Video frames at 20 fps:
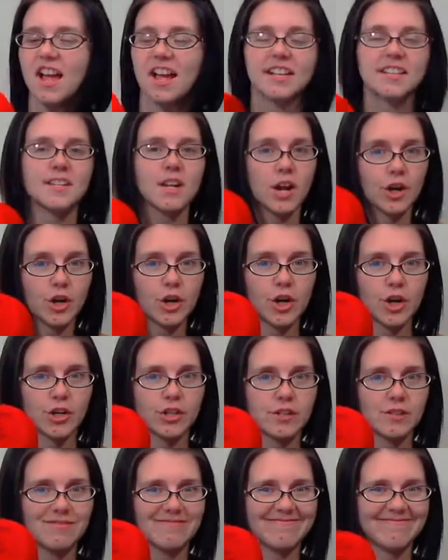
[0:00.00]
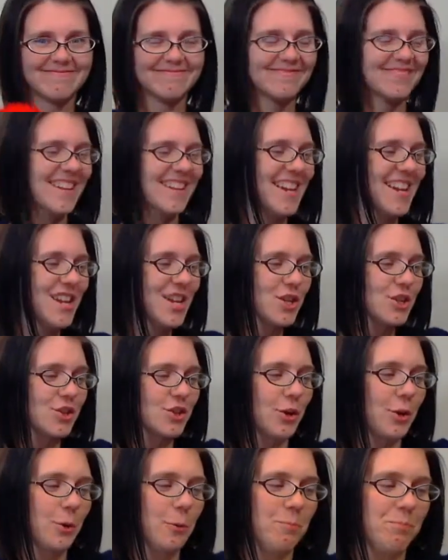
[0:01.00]
It's not cursed.
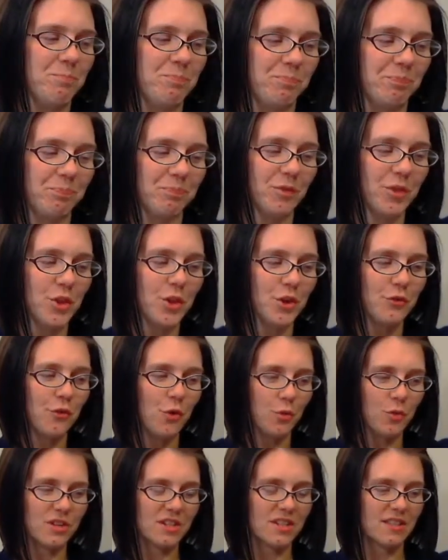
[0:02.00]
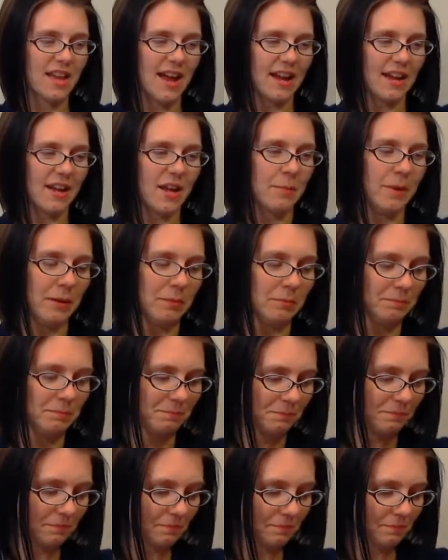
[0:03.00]
So look forward to that coming.